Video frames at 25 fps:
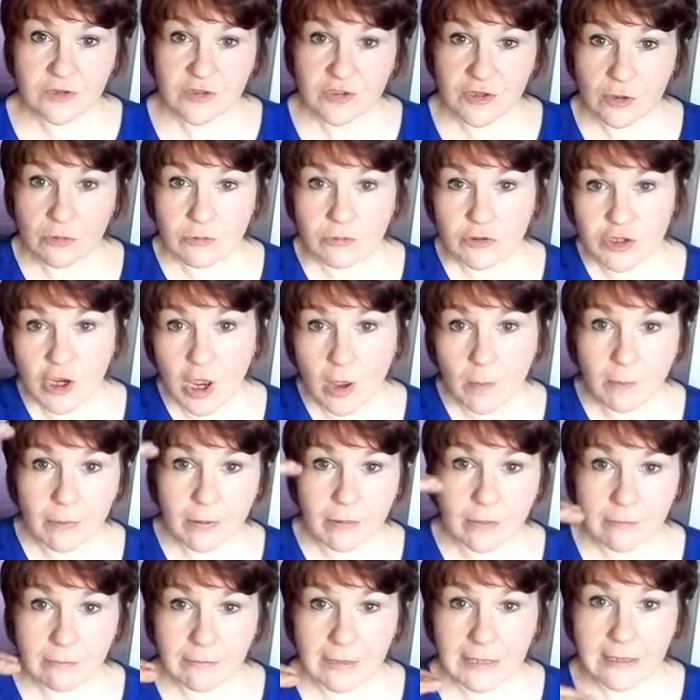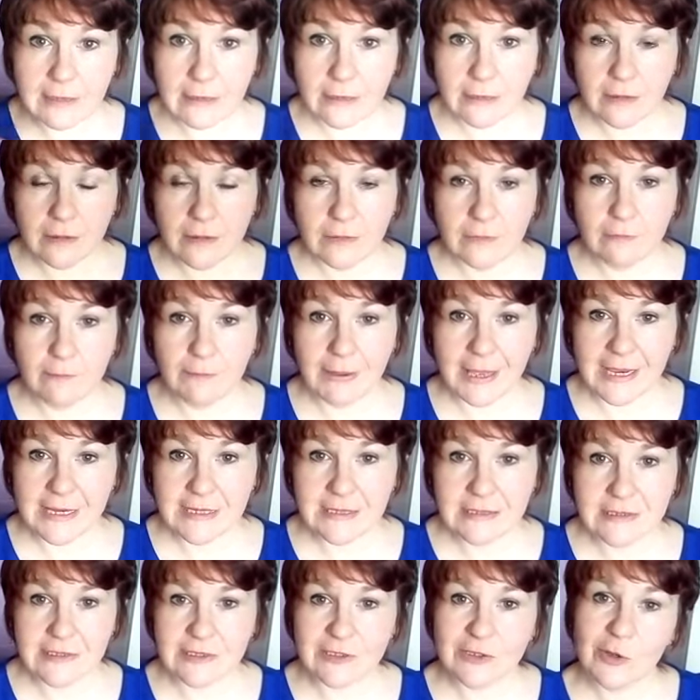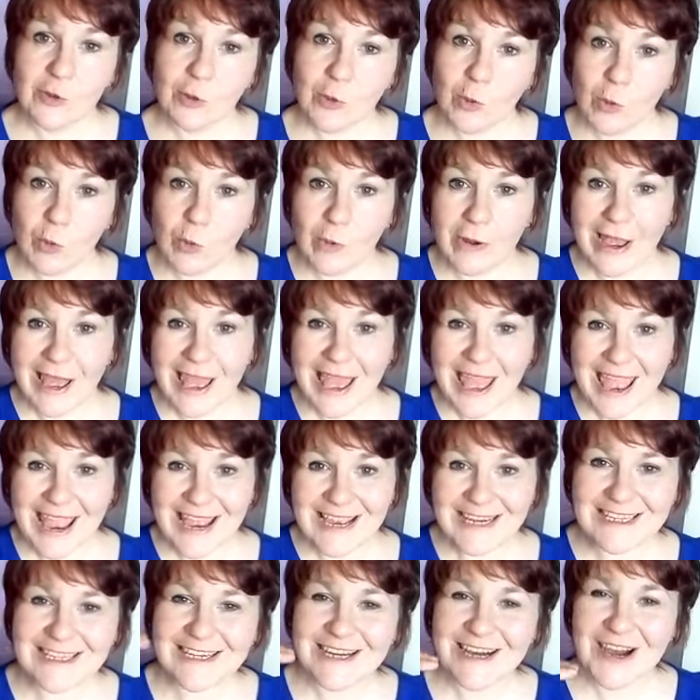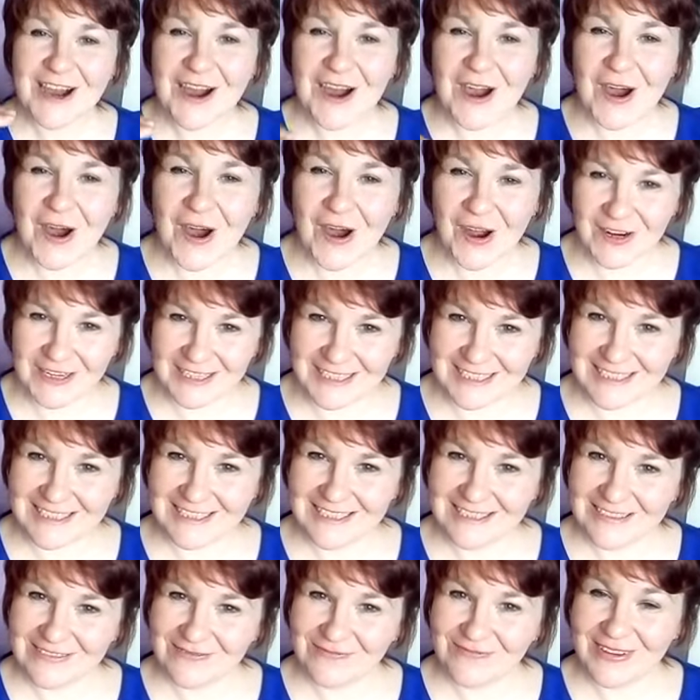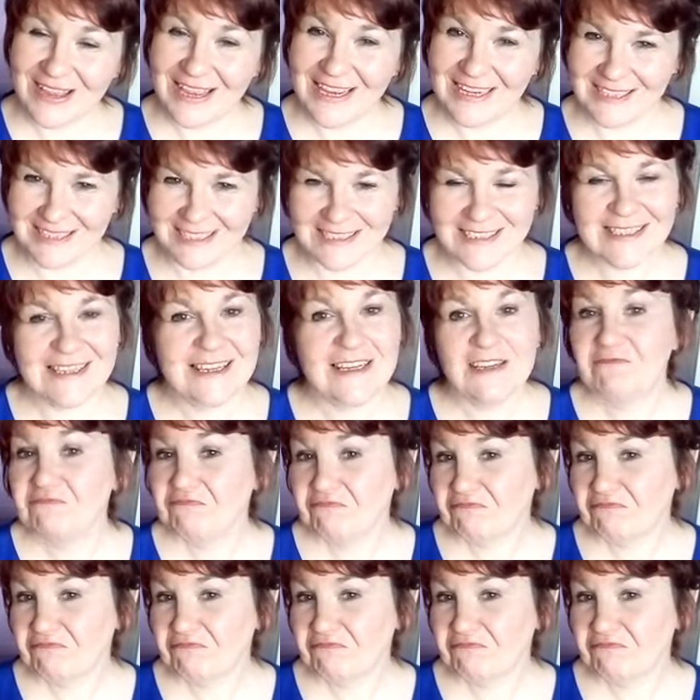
So top, middle, base, or head, heart, base.